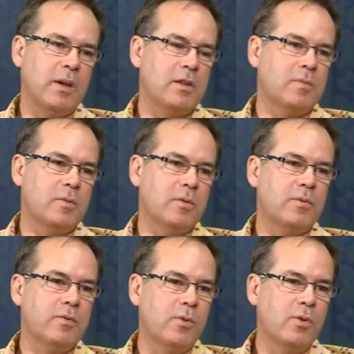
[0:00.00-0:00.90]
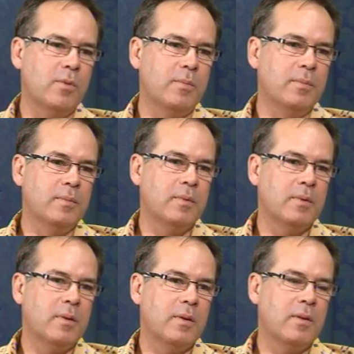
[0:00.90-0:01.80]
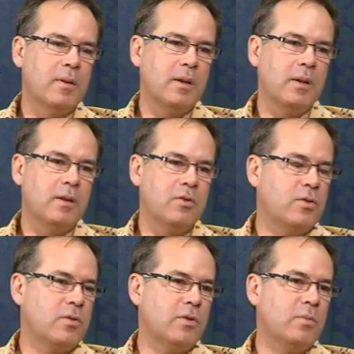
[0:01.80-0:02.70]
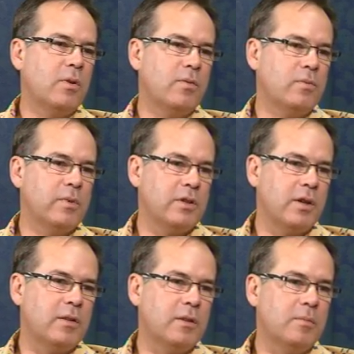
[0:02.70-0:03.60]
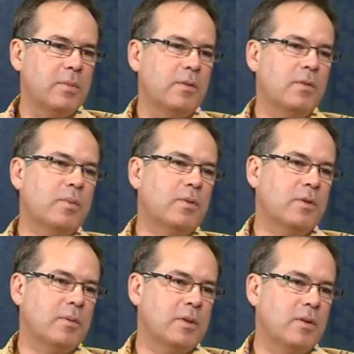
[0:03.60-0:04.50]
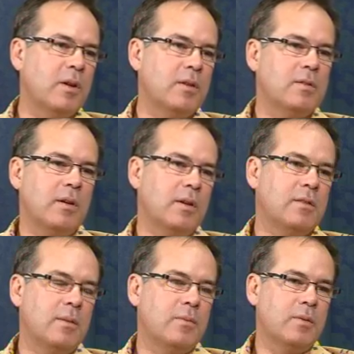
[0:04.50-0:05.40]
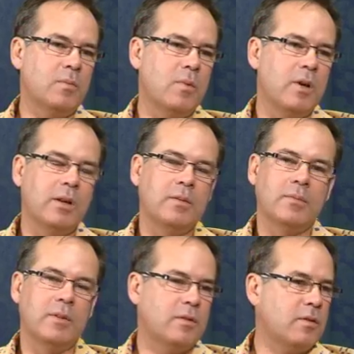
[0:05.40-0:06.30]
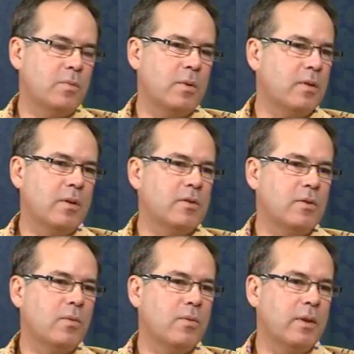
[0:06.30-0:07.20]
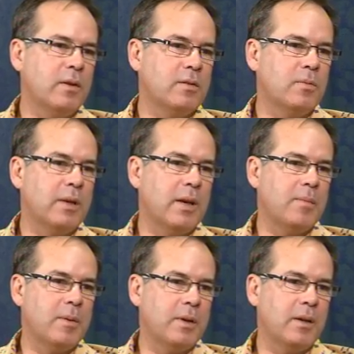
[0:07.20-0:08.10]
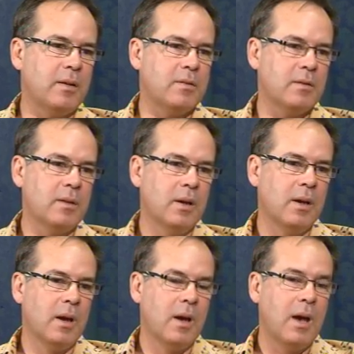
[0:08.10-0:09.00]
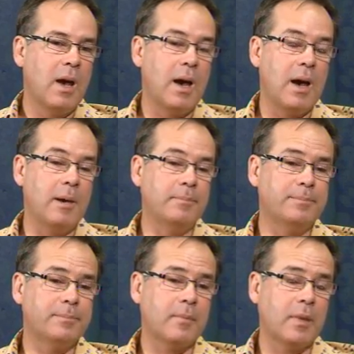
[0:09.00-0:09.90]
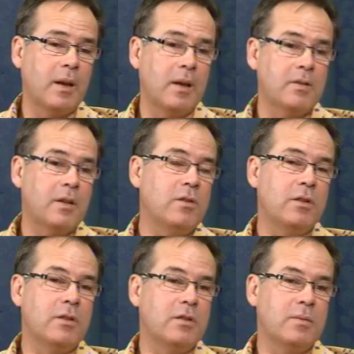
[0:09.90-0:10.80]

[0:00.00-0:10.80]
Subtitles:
eczema on a form, the insurers will often reject it, but if you put dermatitis, they accept it. Why? It's just one of those old things that we come up against. And essentially